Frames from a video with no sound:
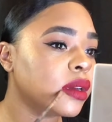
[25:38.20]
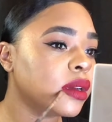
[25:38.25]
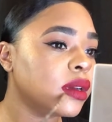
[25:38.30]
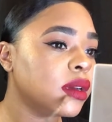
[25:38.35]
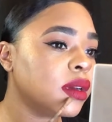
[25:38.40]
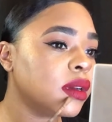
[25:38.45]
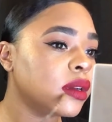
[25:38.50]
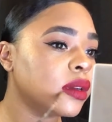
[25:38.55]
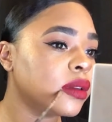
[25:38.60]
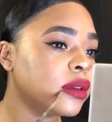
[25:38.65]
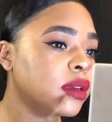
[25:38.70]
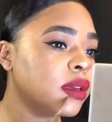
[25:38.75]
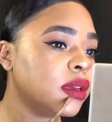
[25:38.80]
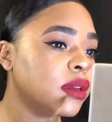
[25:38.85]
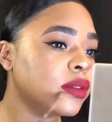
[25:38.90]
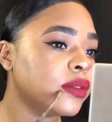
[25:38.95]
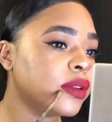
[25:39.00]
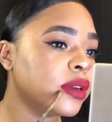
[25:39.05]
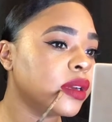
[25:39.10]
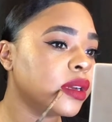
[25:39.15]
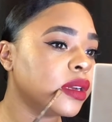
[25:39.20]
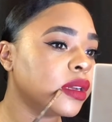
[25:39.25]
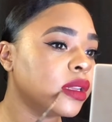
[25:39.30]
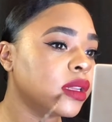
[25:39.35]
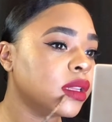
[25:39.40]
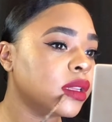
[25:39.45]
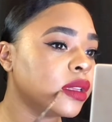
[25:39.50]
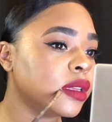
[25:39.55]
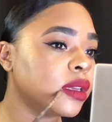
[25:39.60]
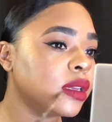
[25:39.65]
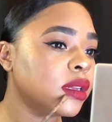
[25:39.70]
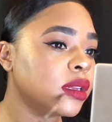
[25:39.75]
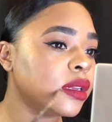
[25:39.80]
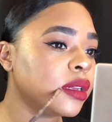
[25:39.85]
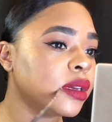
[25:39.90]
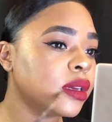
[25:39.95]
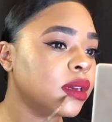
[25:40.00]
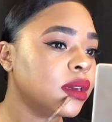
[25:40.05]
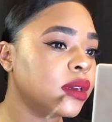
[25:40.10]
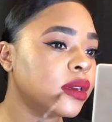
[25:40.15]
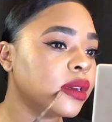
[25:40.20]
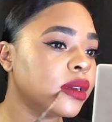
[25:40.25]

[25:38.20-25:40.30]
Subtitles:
I have a very clean look.